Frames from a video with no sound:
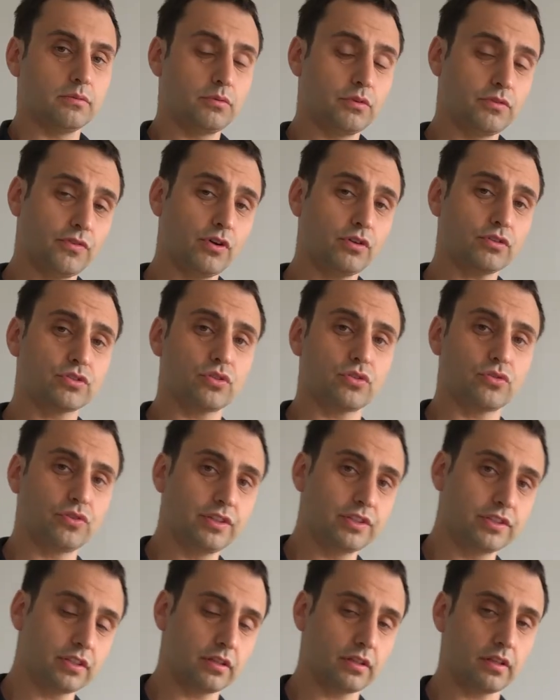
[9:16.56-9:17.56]
We've also
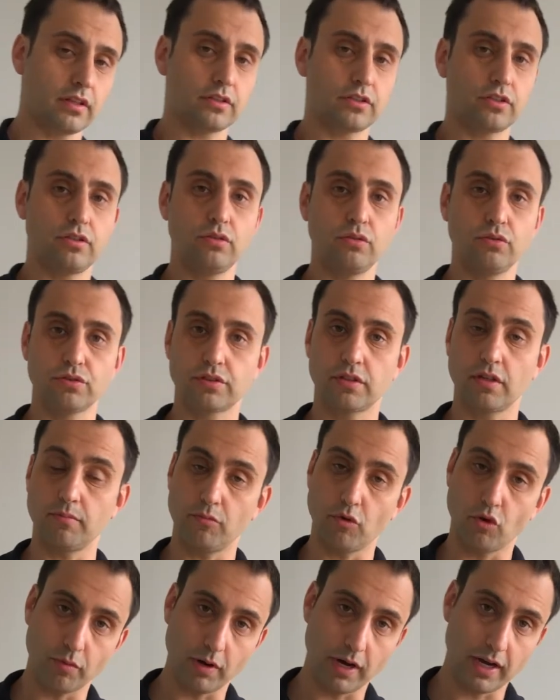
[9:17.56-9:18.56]
recently introduced a
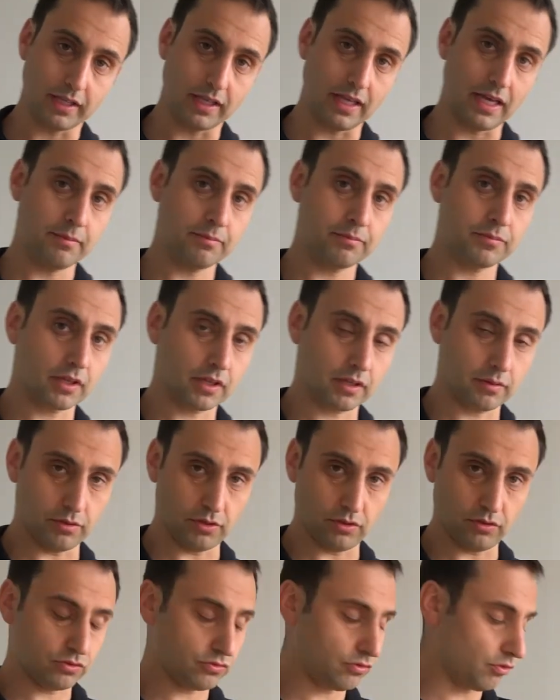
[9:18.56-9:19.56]
mobile app that can be
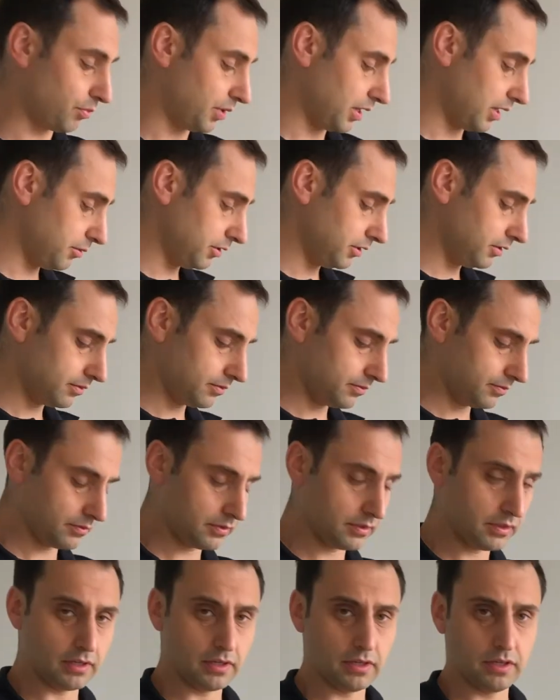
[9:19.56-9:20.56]
used for payment.
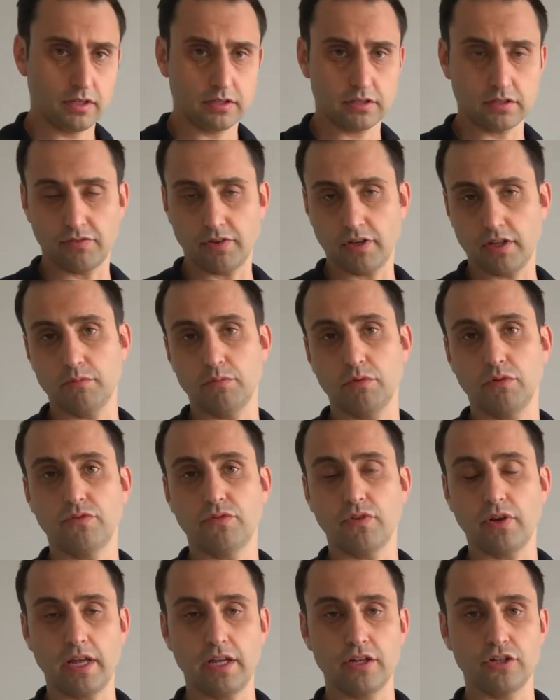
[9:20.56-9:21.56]
It's available
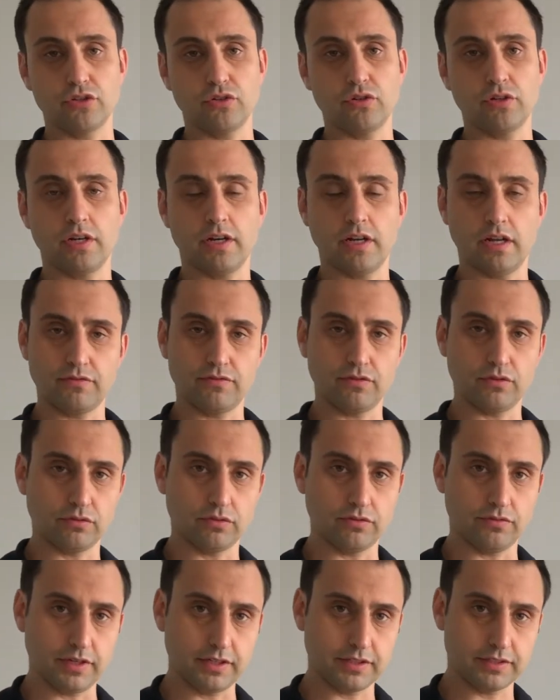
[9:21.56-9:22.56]
for Android and iPhone
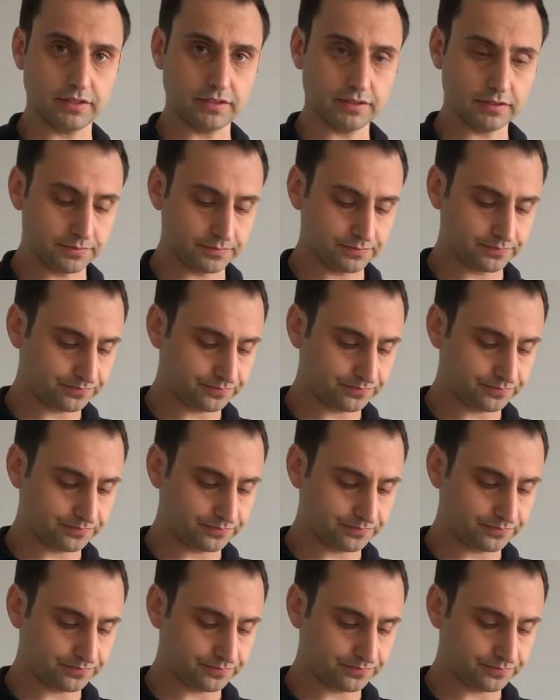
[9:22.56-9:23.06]
devices.